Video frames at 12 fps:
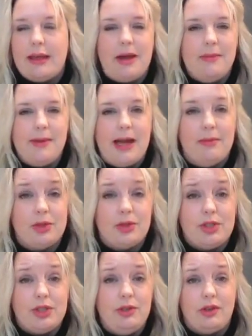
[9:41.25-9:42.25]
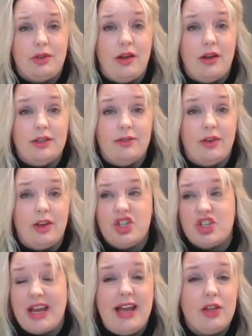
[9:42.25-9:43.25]
They may be able to kind of like
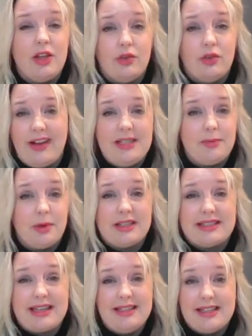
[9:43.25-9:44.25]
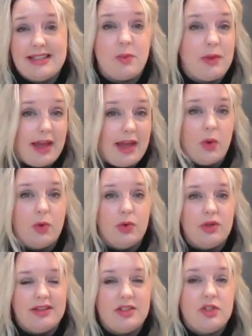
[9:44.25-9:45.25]
share your Facebook status with their
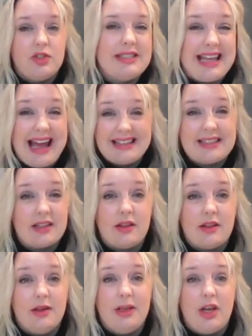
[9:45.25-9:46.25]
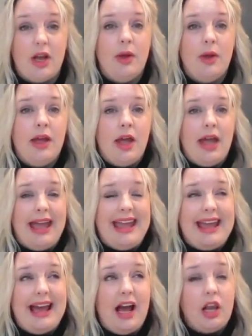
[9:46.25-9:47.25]
audience. Just ask them, you know,
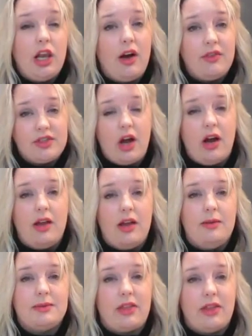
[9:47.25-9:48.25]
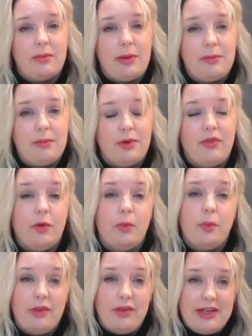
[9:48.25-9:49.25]
A lot of times I think people feel
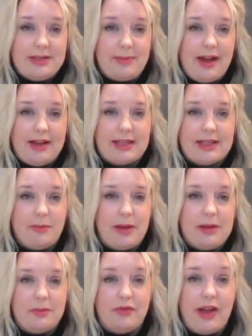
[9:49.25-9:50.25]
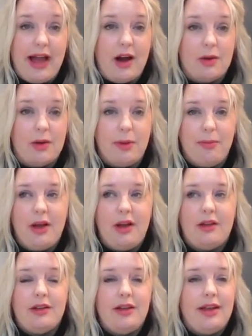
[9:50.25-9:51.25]
worried about asking people for help, but